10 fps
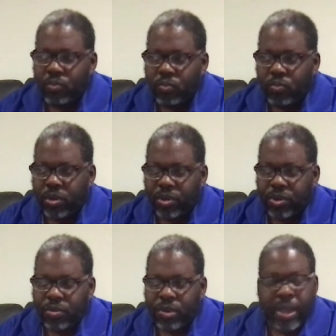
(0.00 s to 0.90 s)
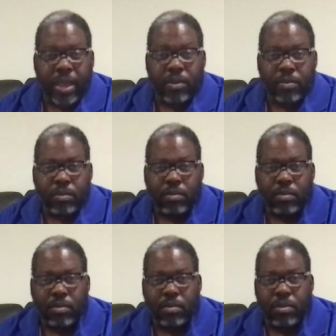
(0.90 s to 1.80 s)
what's your angle.
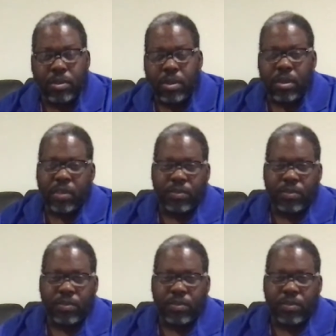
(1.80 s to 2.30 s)
If